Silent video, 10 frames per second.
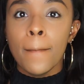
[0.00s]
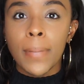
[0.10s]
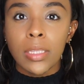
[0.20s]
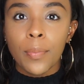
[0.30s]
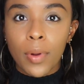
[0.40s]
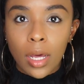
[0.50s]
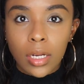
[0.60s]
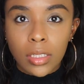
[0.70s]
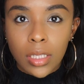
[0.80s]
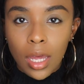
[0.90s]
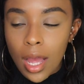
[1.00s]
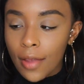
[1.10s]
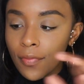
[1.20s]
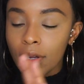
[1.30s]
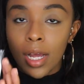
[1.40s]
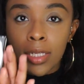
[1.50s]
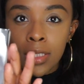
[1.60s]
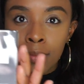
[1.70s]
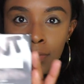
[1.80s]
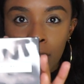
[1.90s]
But the product that I forgot
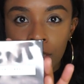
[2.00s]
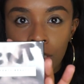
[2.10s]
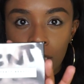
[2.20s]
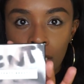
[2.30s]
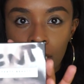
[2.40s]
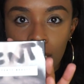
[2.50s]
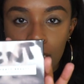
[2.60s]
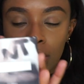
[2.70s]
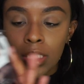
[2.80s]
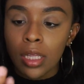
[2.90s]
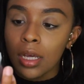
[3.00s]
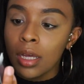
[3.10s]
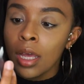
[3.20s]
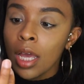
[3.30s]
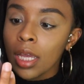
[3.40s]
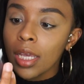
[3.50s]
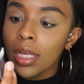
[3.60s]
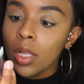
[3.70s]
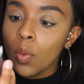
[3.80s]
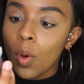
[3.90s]
to mention is the
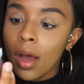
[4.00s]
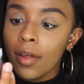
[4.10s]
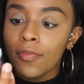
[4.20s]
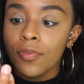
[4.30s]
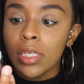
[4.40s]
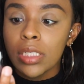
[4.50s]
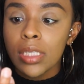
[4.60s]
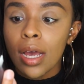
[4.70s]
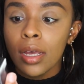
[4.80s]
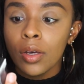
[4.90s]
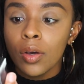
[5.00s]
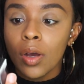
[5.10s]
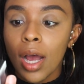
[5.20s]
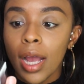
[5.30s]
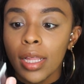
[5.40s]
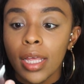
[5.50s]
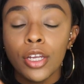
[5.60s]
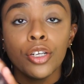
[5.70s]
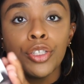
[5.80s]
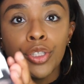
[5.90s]
Killawatt Freestyle
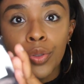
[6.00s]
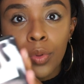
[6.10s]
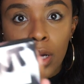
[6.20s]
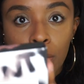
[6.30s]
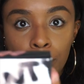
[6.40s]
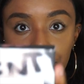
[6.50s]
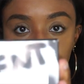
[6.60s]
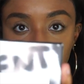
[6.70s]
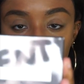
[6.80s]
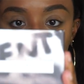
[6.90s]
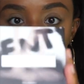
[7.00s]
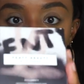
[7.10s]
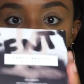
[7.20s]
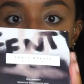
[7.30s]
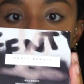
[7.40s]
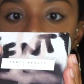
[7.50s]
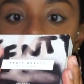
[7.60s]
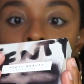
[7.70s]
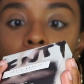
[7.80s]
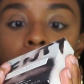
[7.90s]
Highlighter Duo.
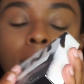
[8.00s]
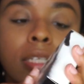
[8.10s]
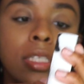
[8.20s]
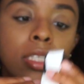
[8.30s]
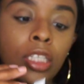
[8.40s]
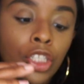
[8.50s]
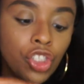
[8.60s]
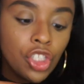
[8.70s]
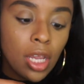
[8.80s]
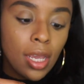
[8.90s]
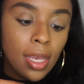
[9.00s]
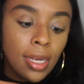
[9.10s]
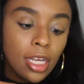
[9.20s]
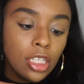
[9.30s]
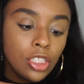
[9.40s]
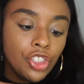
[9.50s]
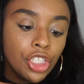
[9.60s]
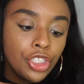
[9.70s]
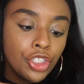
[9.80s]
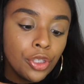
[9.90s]
And this is in the shade
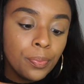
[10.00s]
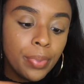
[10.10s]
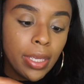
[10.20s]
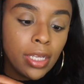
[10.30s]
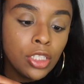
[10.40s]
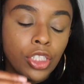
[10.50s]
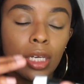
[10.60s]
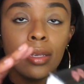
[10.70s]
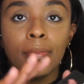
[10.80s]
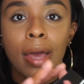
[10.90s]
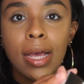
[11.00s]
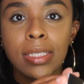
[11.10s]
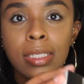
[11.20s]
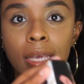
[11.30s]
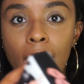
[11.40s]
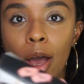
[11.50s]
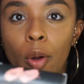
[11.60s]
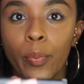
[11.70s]
Ginger Binge and Moscow